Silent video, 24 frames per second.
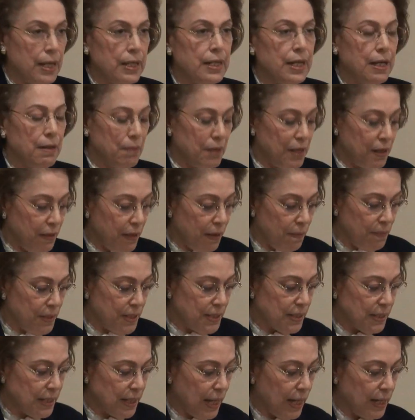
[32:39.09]
namely the
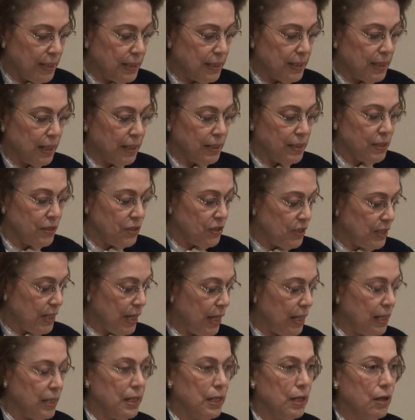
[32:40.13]
misguided
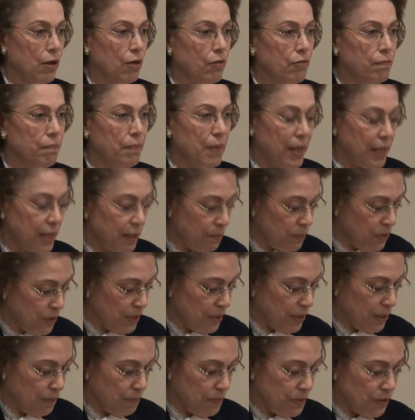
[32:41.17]
understanding of many
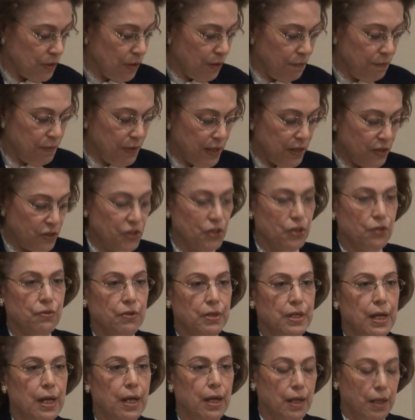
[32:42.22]
Muslims of their
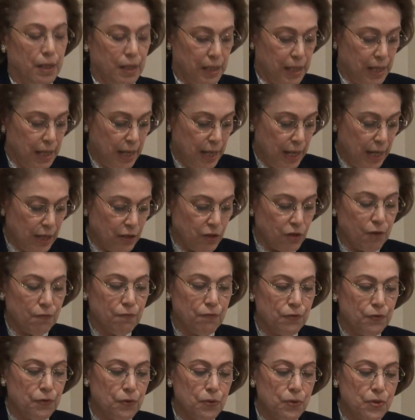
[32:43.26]
Sharia and
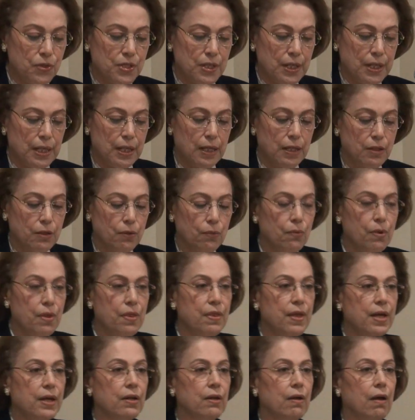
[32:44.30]
confusing it with
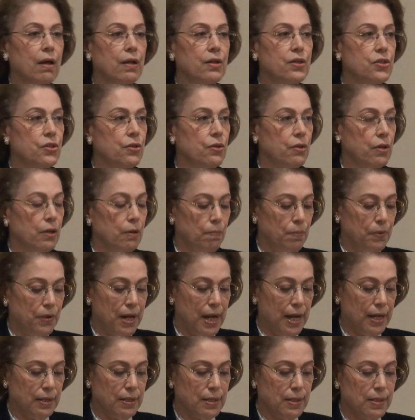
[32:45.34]
their cultural
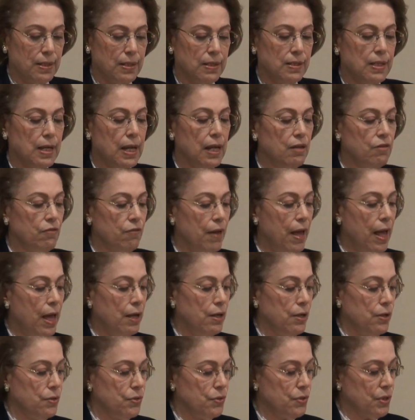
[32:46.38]
practices and
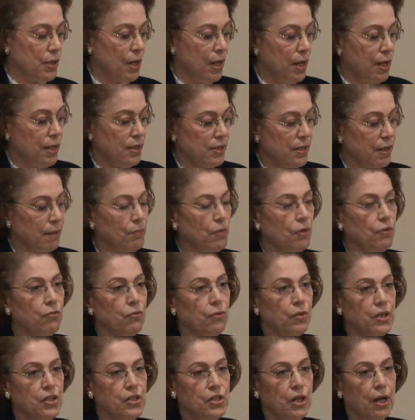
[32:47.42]
values, some of
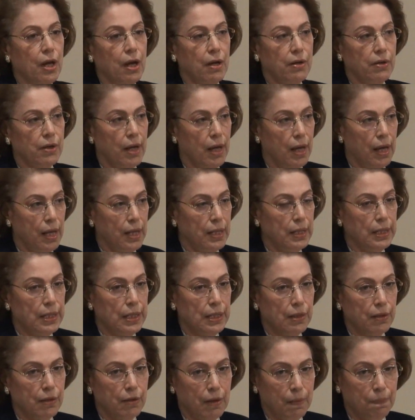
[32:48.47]
which are
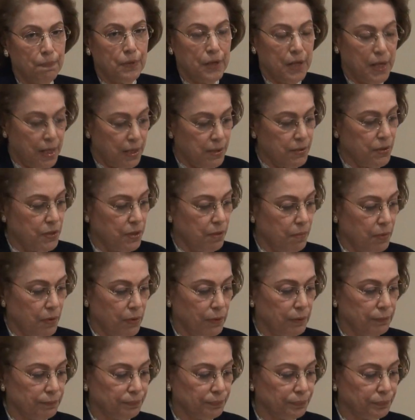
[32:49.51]
highly
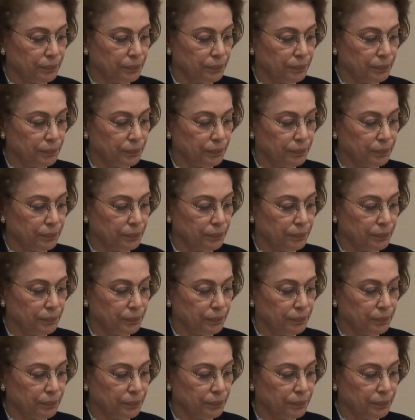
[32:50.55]
reprehensible.